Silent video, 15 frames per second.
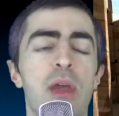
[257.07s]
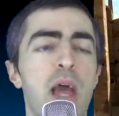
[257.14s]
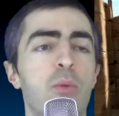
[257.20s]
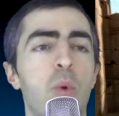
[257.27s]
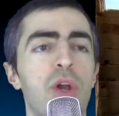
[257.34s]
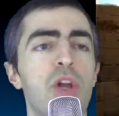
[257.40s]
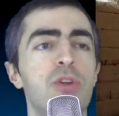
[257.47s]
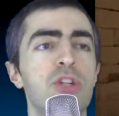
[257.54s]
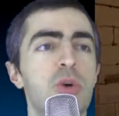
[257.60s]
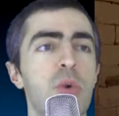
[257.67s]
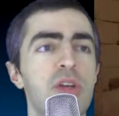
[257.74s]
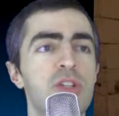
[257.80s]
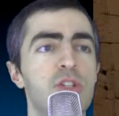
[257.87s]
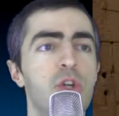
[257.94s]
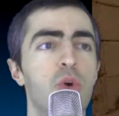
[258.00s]
And what you
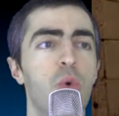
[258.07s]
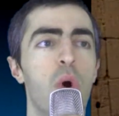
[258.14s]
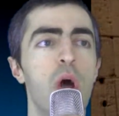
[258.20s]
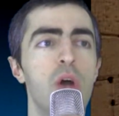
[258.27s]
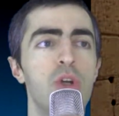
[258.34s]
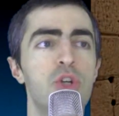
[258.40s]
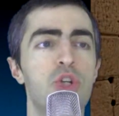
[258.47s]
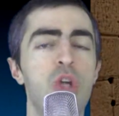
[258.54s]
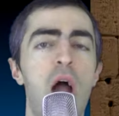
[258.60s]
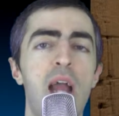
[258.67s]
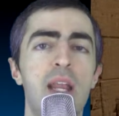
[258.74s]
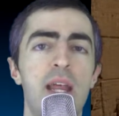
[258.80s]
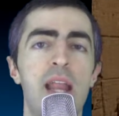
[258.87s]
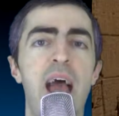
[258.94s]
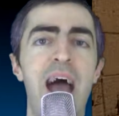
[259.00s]
do is you
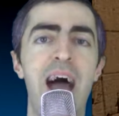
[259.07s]
shine it